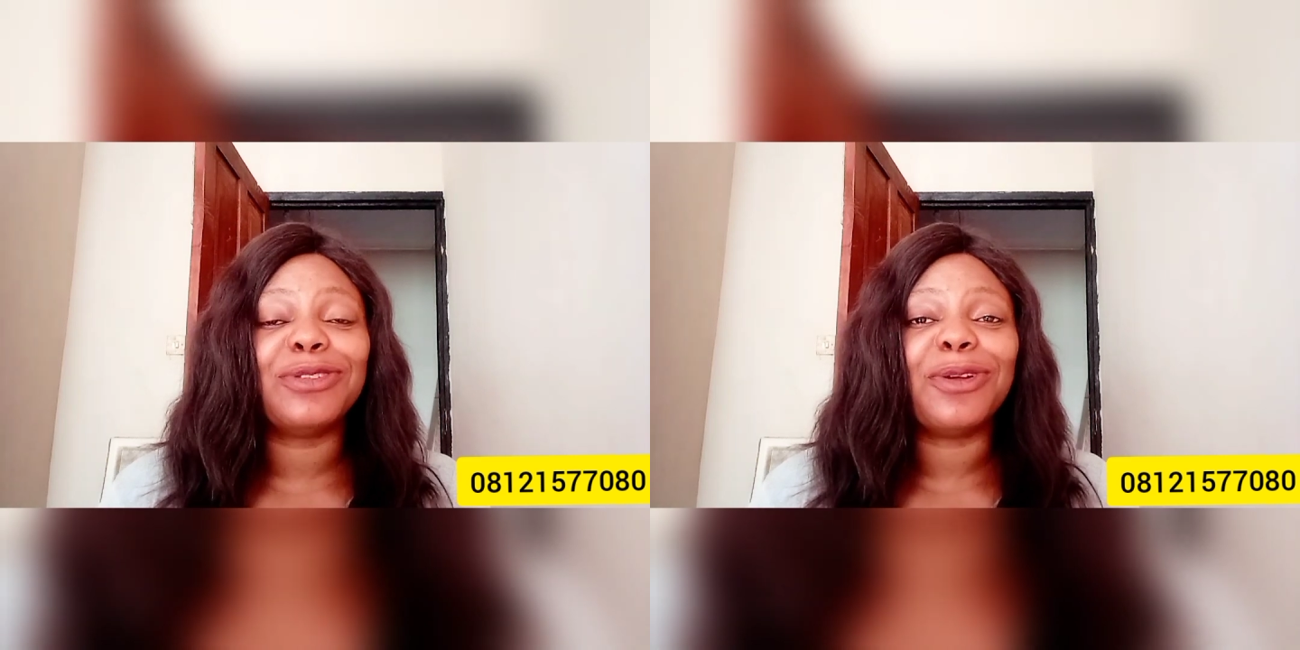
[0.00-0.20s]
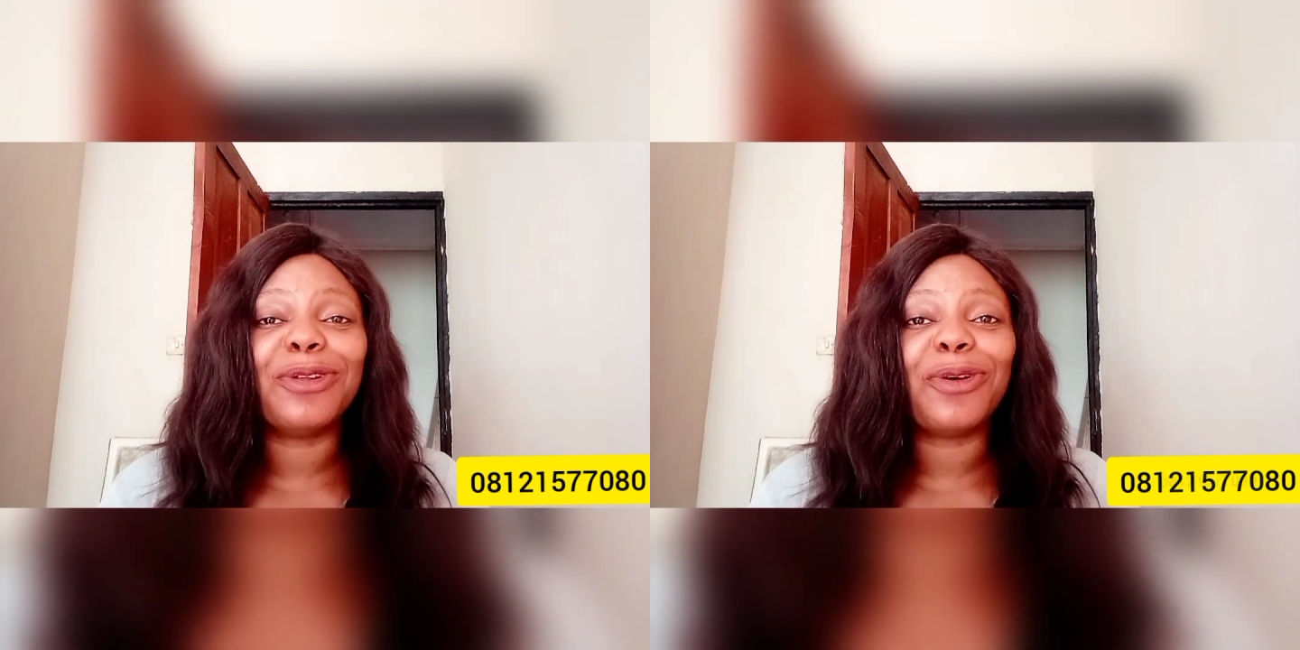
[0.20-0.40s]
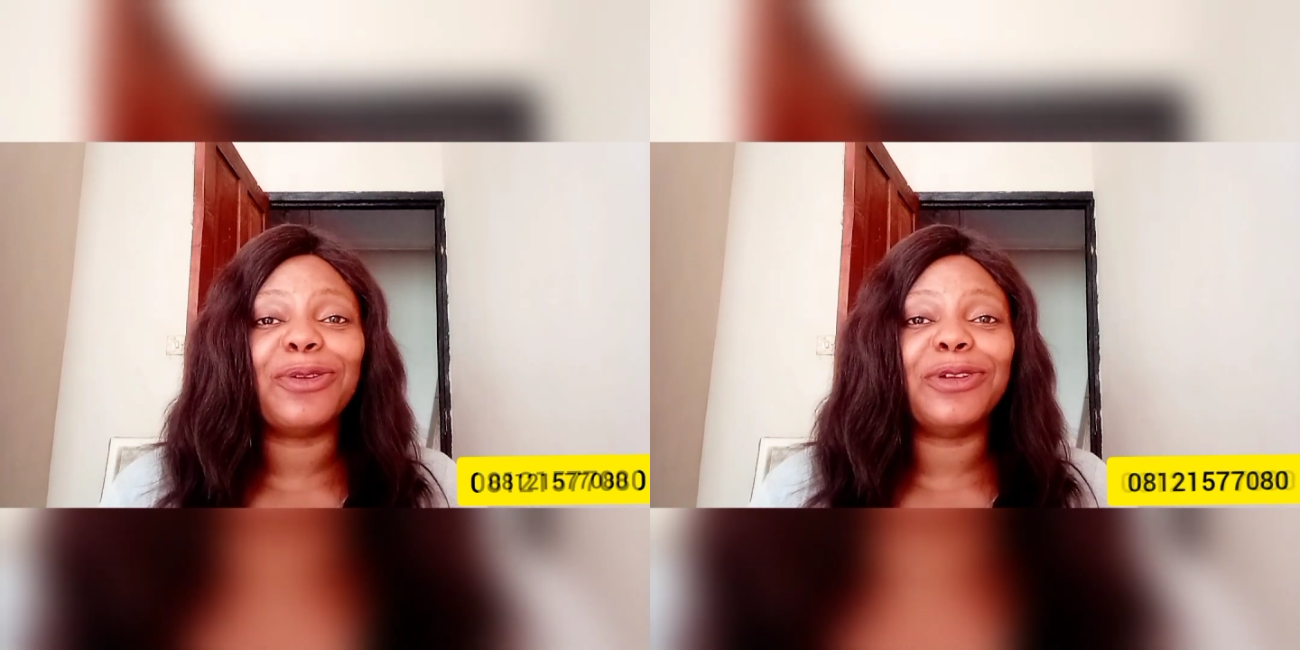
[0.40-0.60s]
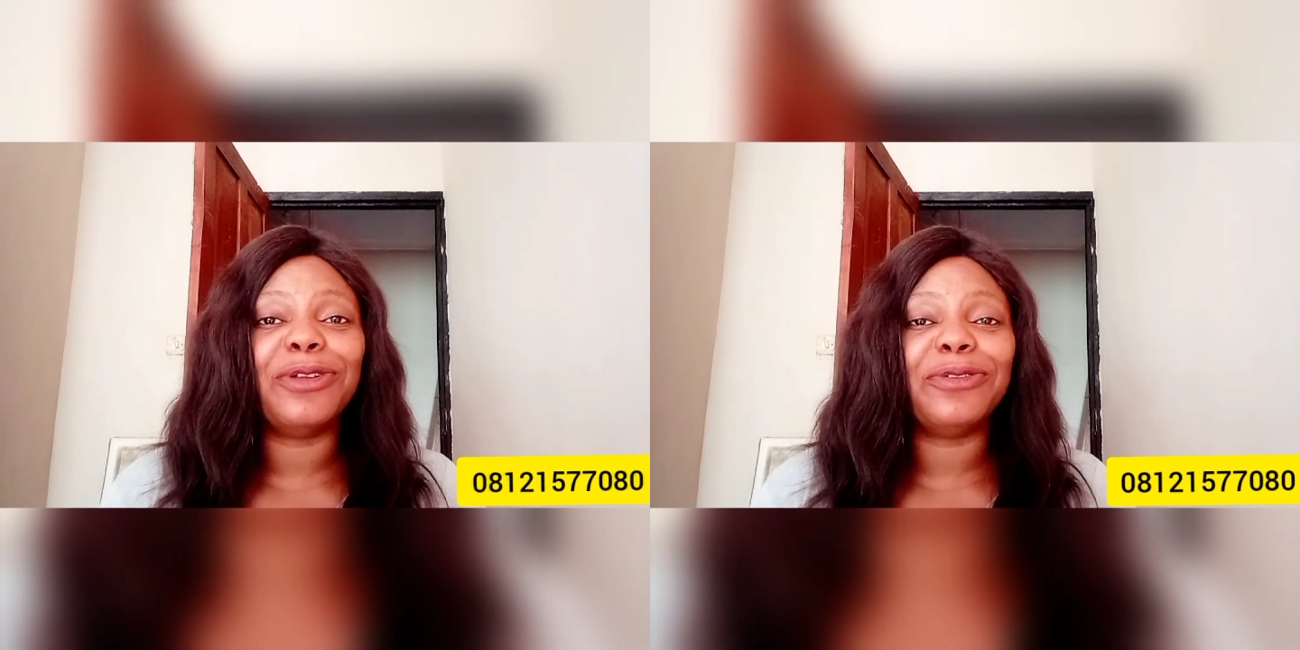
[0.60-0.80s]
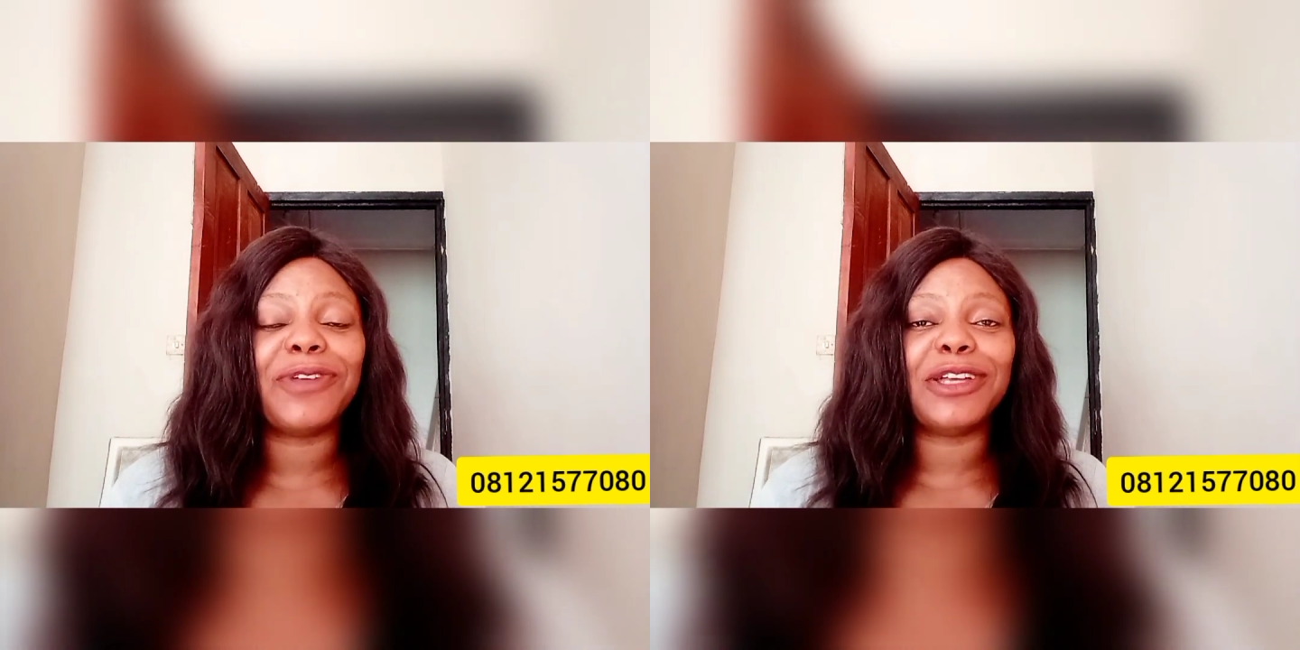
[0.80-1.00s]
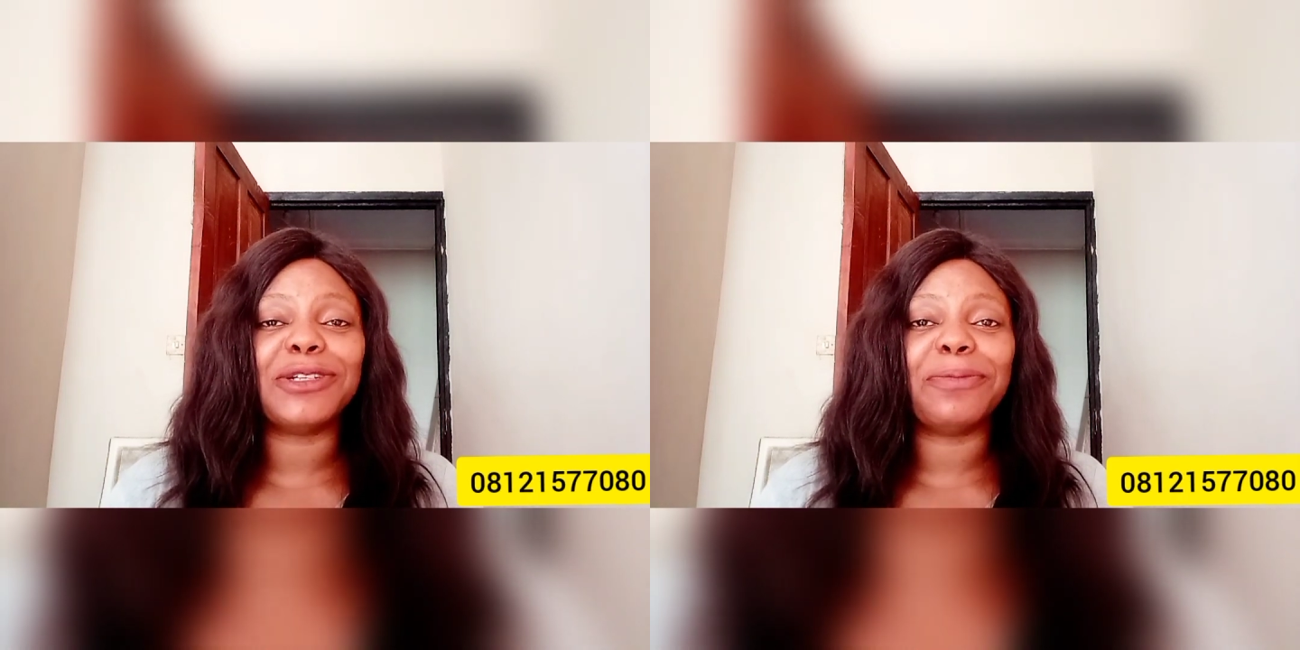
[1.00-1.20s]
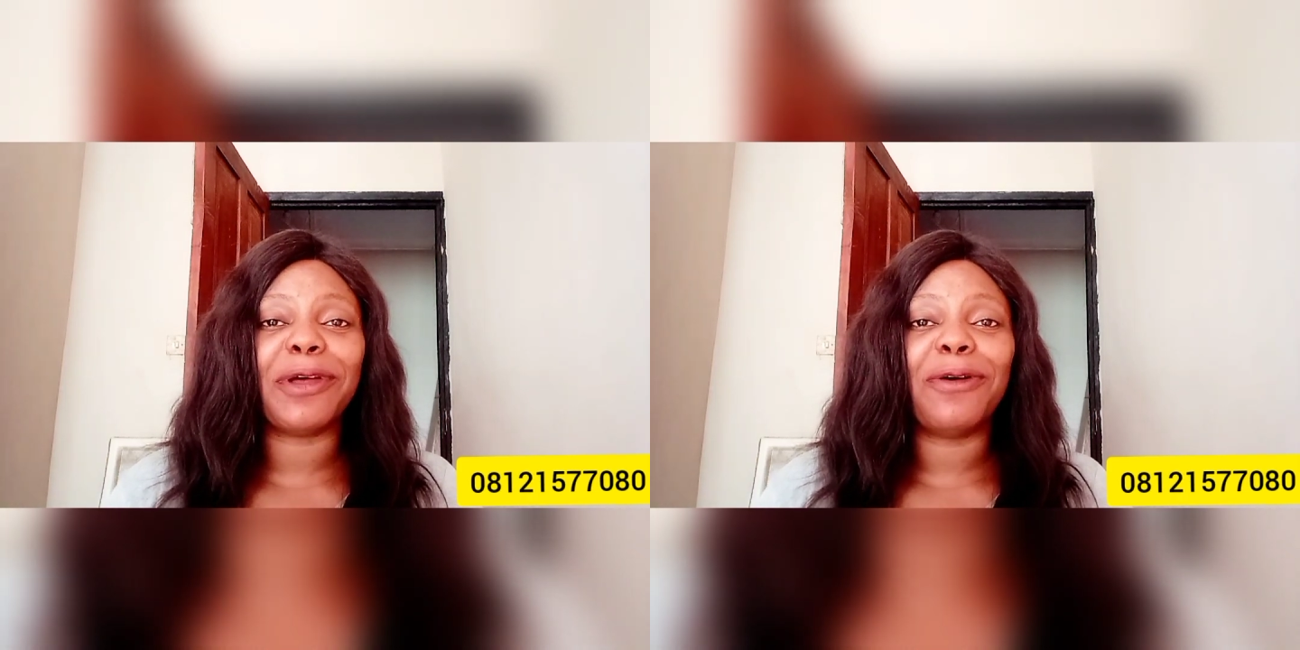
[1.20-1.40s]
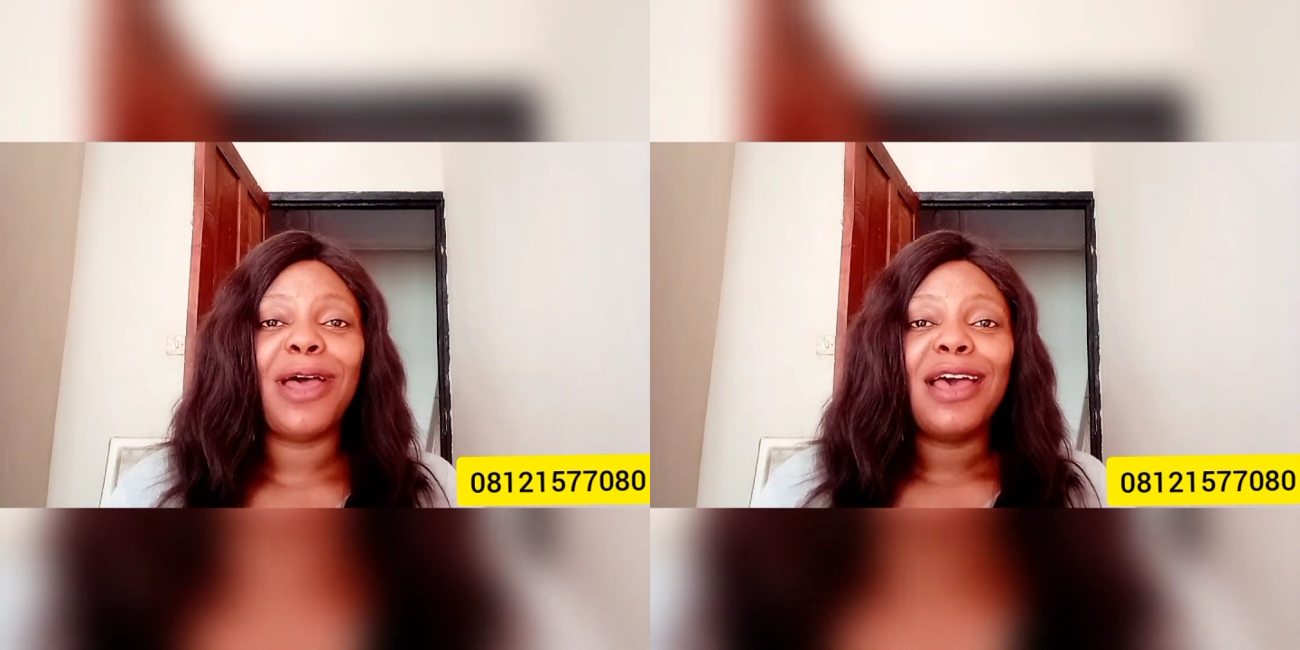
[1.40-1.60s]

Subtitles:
turn on your notification bell